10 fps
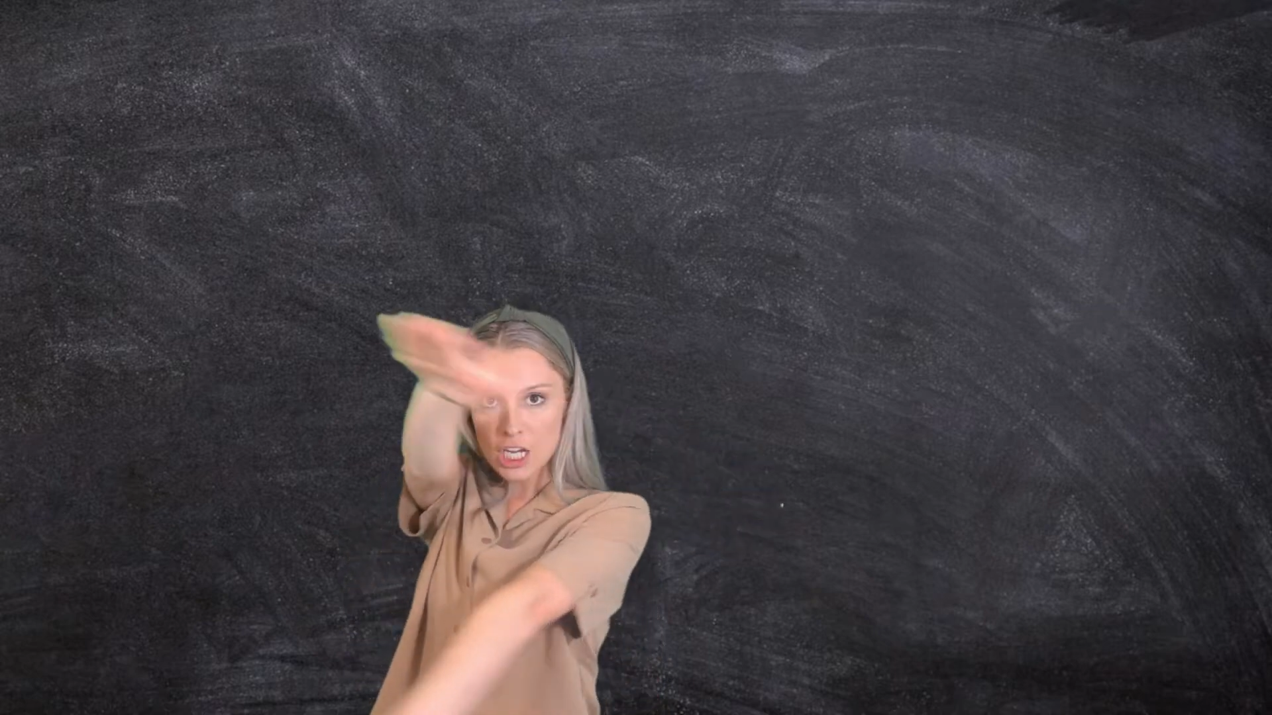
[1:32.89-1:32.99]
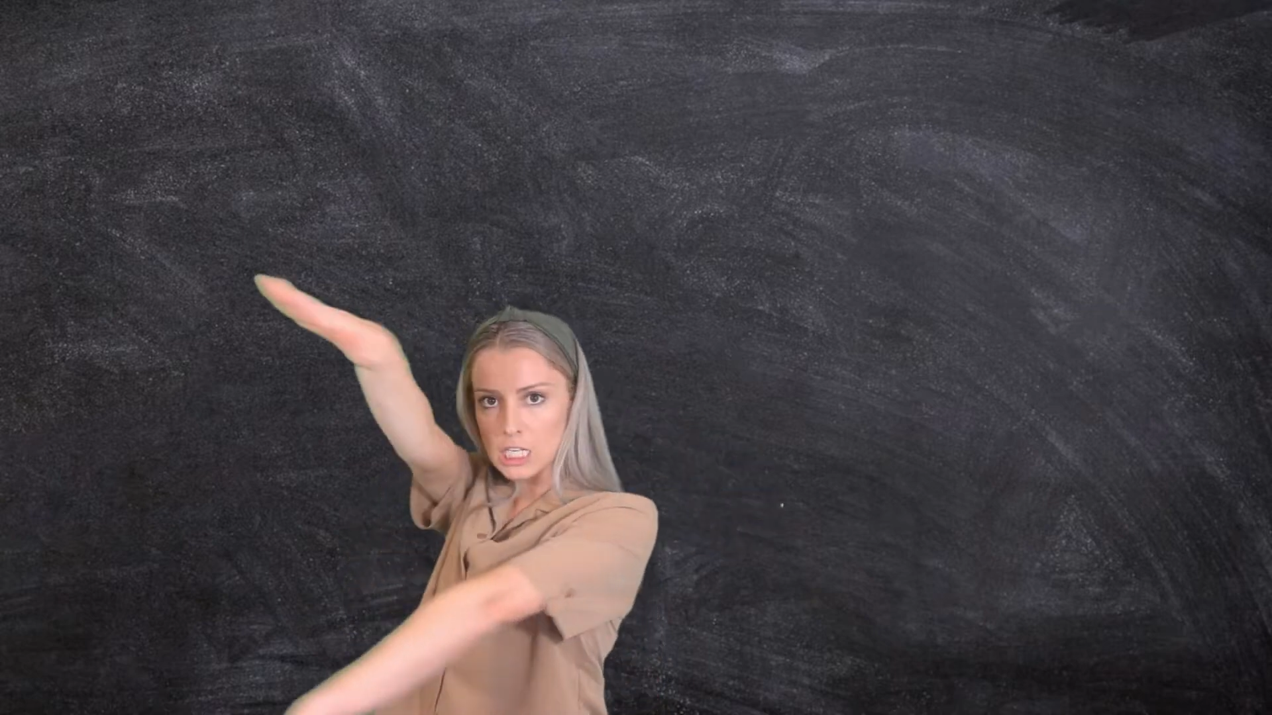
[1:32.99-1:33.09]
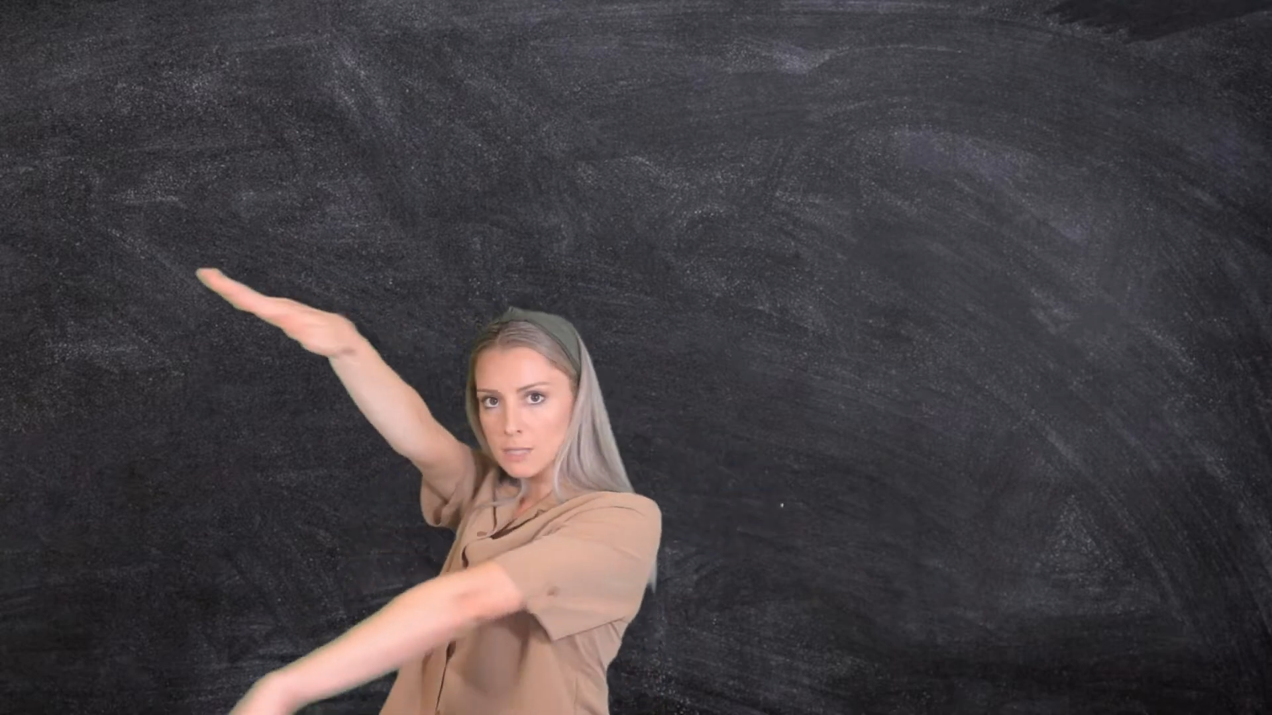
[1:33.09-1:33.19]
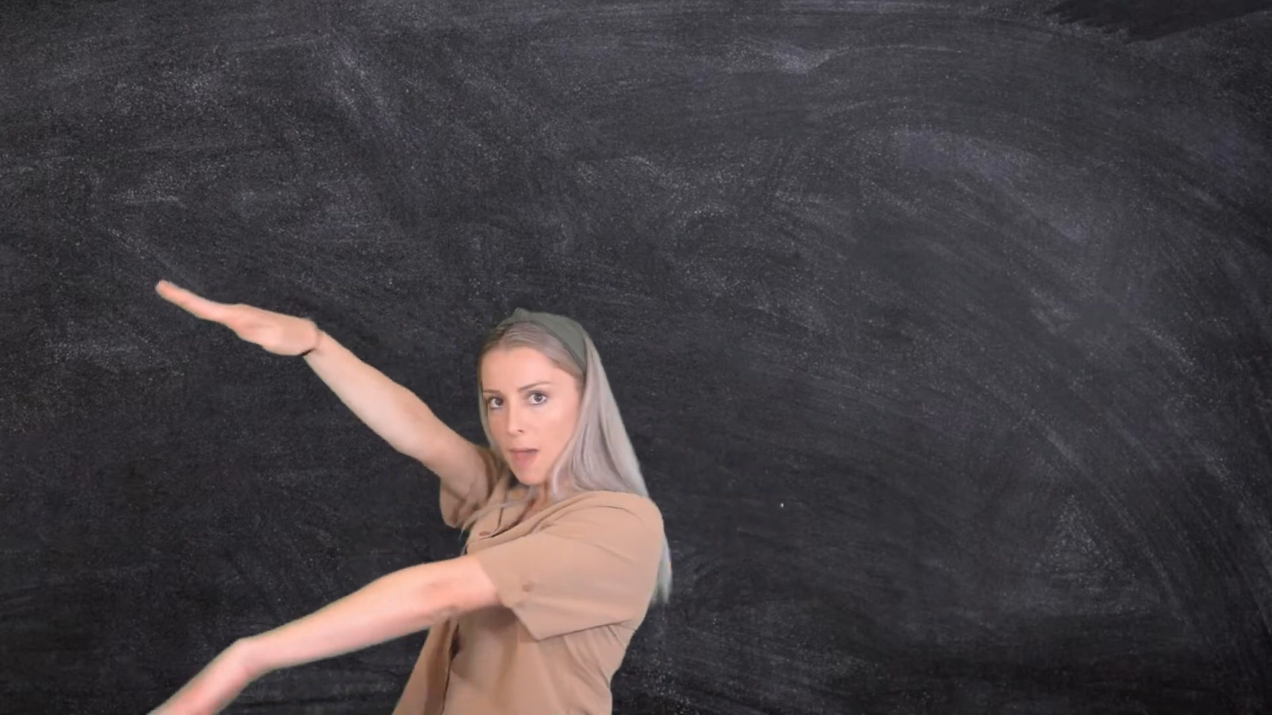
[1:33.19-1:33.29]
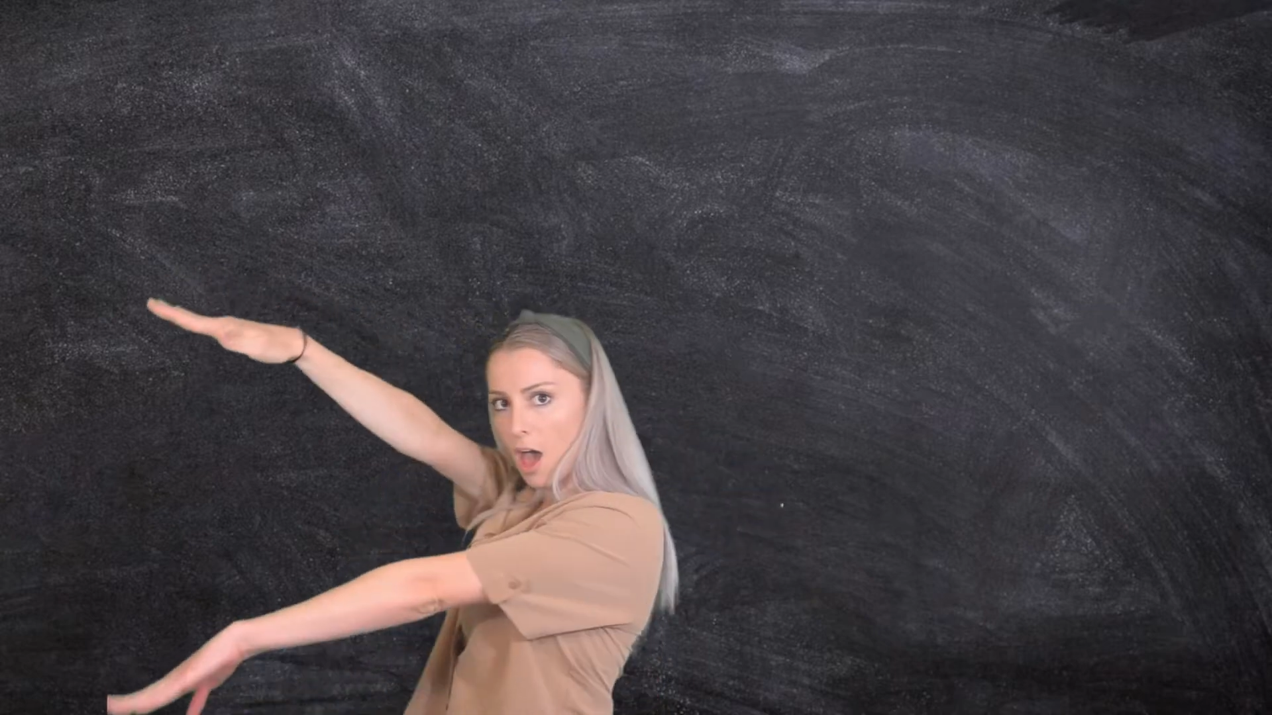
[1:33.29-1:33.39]

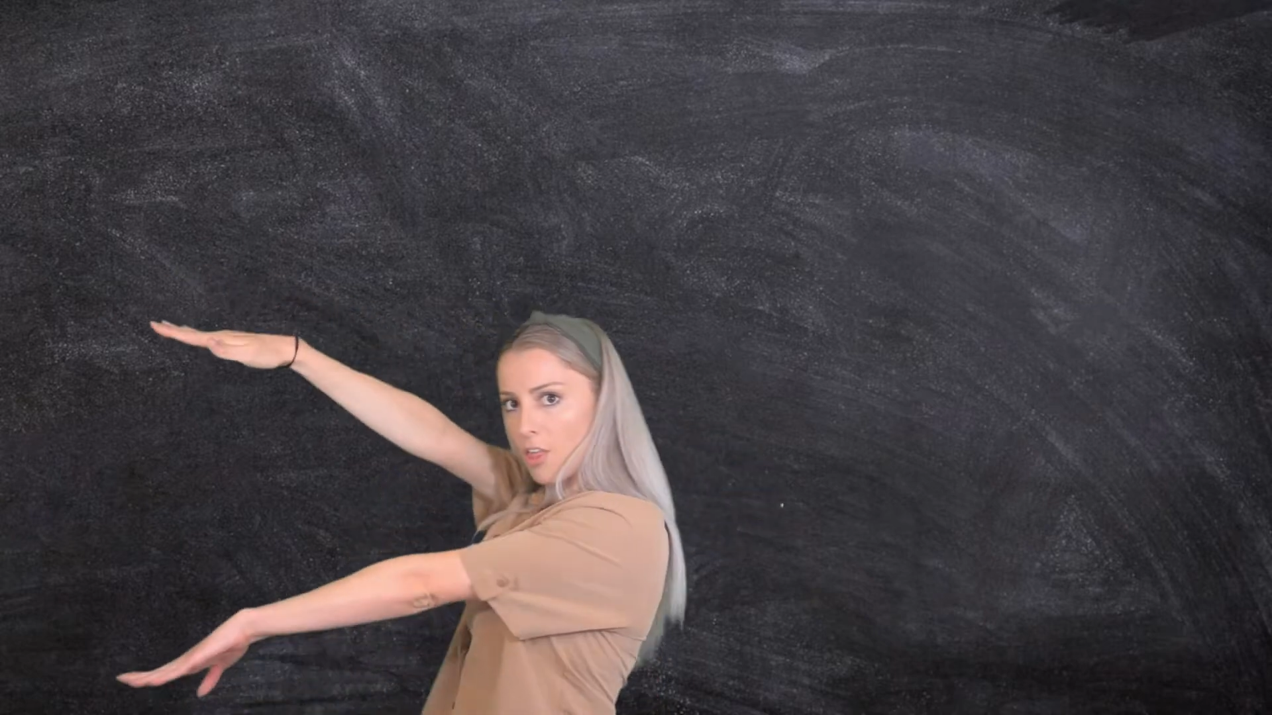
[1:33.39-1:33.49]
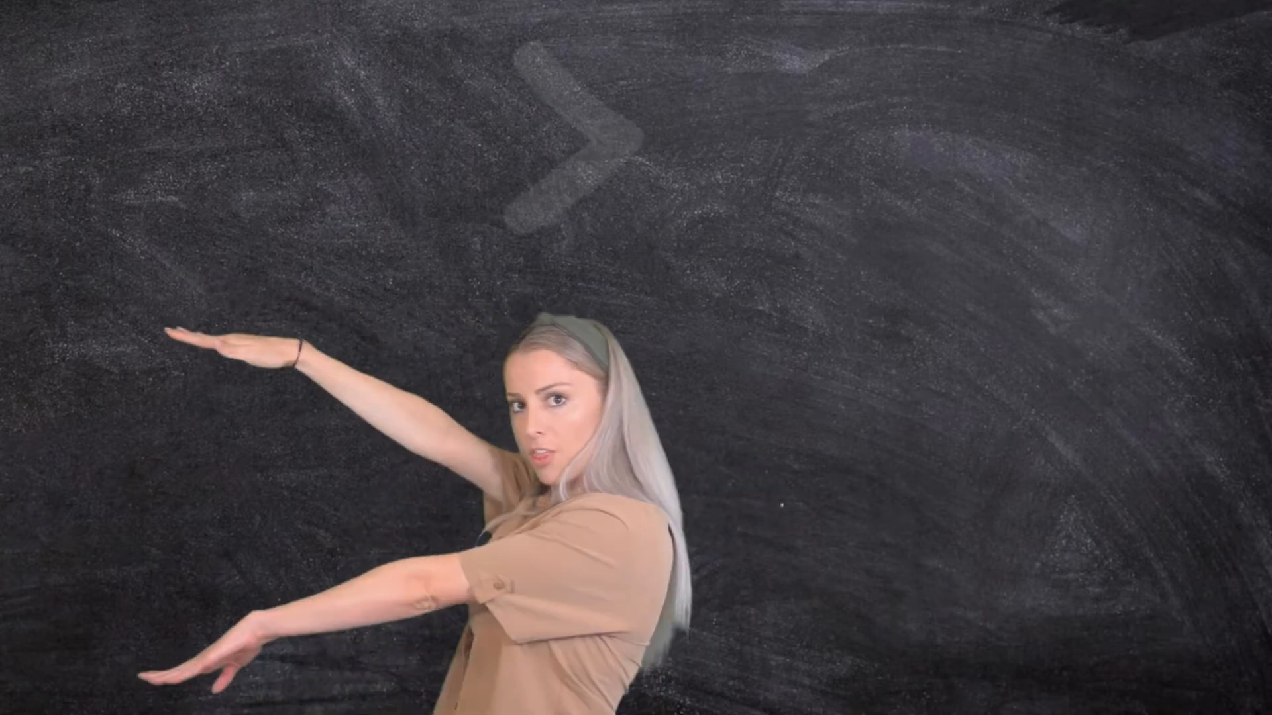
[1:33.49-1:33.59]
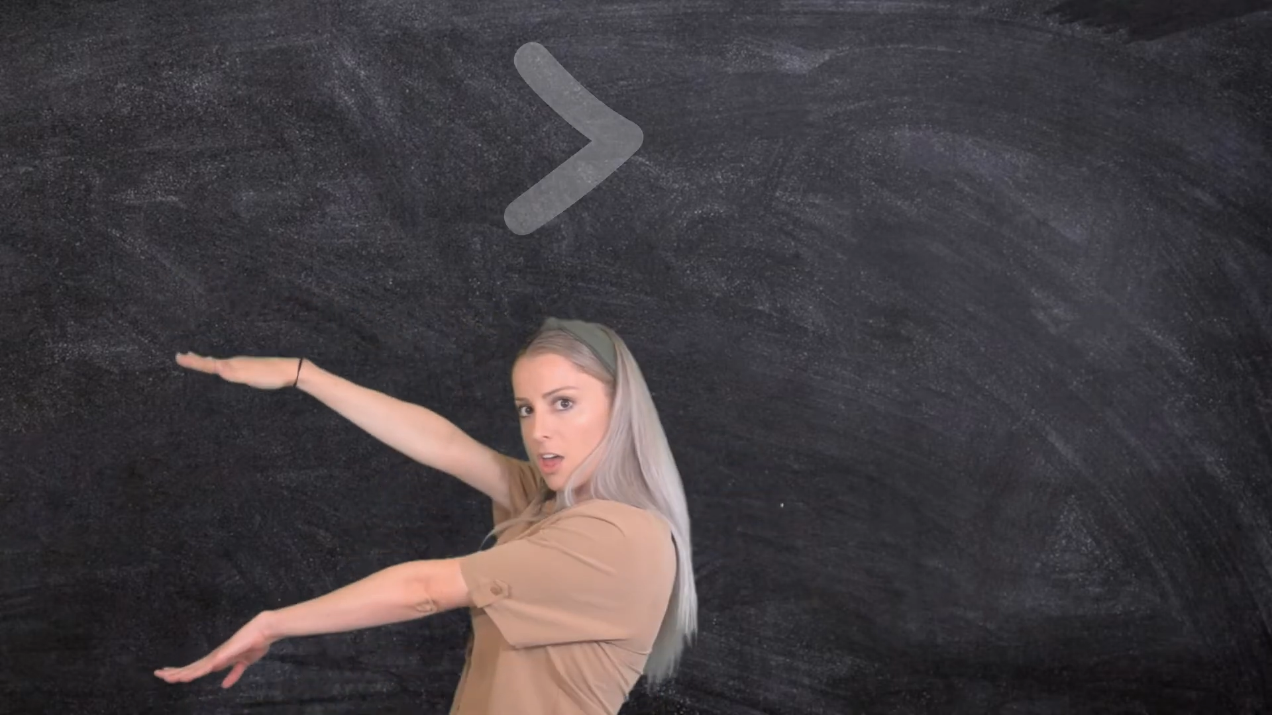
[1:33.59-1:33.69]
his mouth